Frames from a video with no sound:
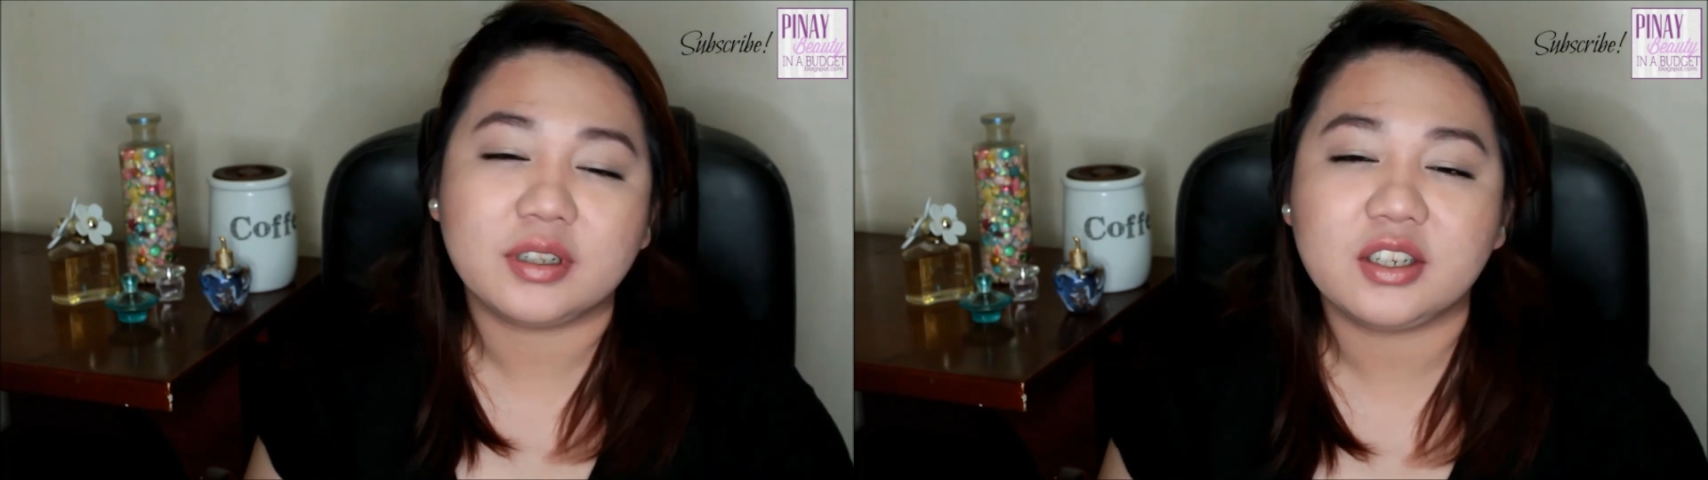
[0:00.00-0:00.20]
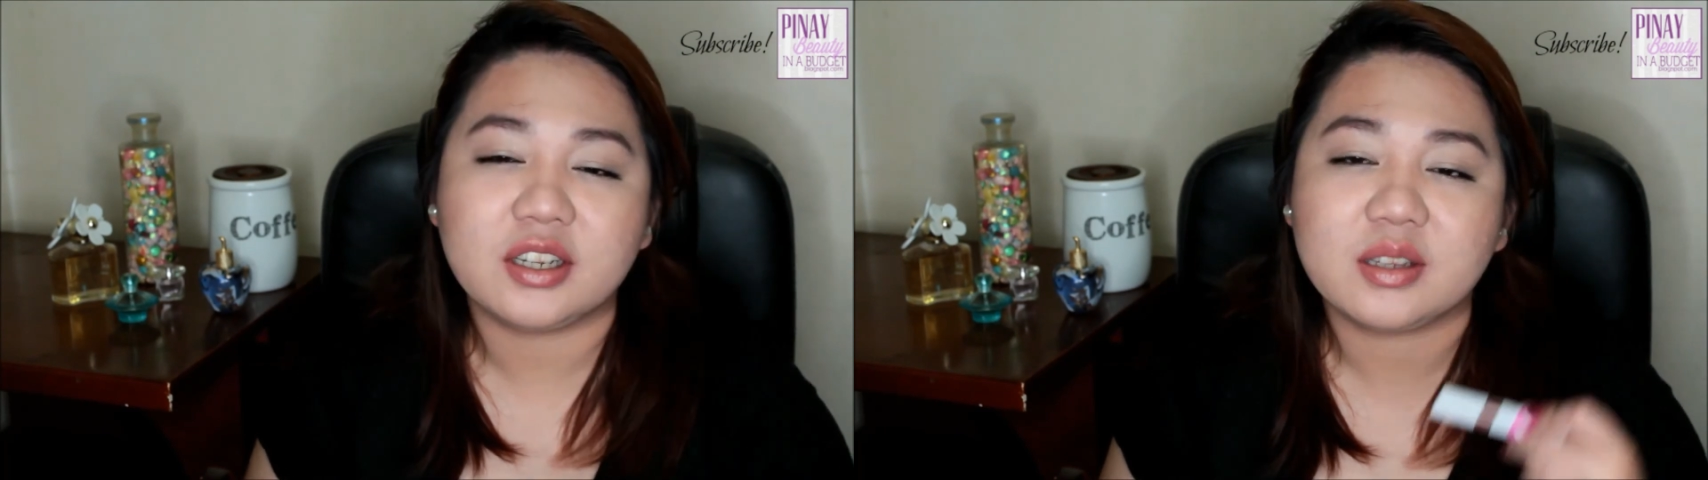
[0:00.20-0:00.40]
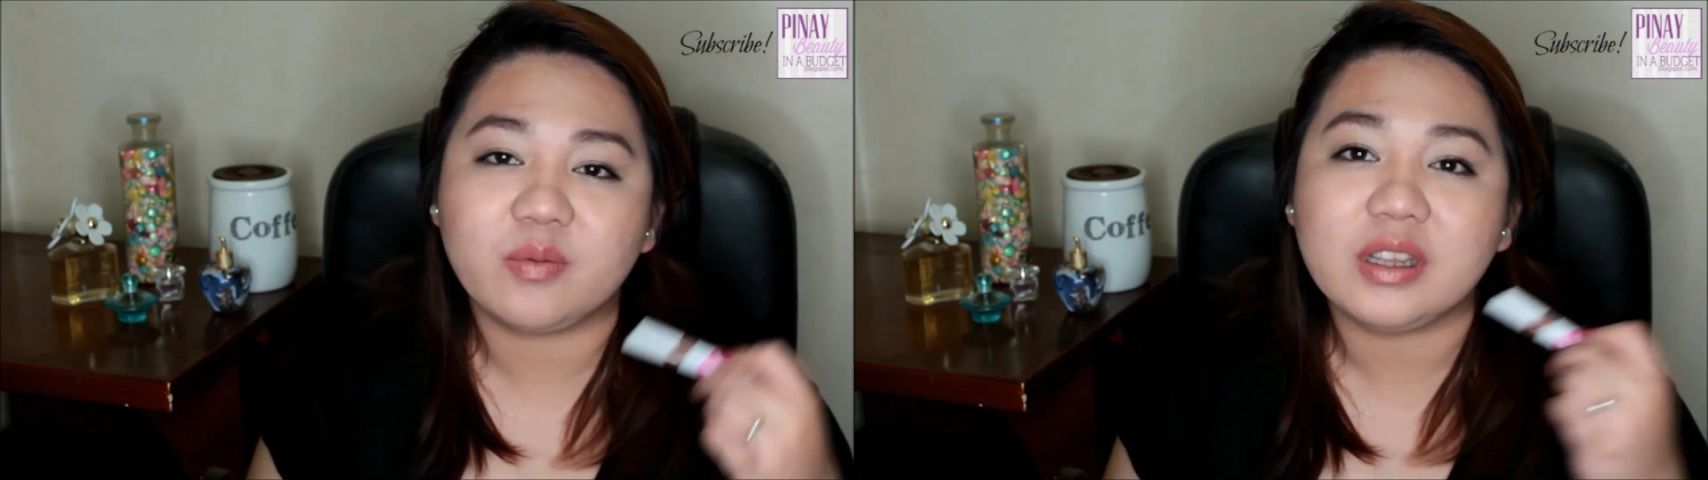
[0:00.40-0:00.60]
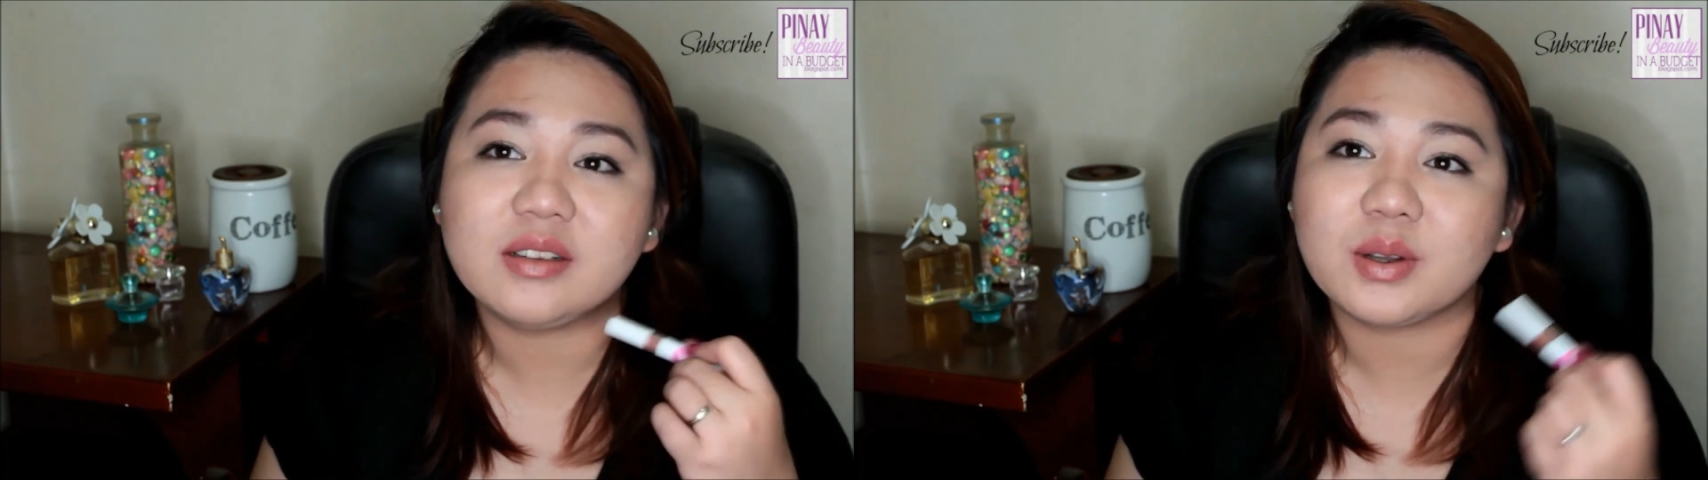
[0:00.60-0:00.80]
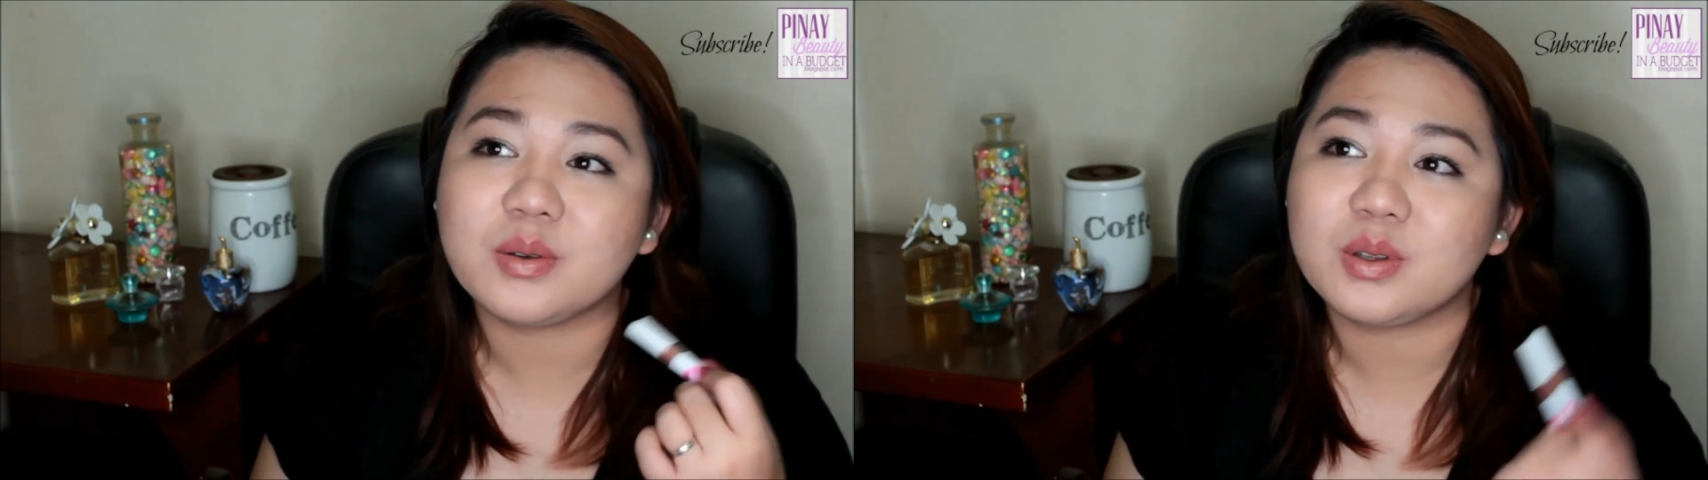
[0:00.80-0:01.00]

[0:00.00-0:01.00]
It just feels so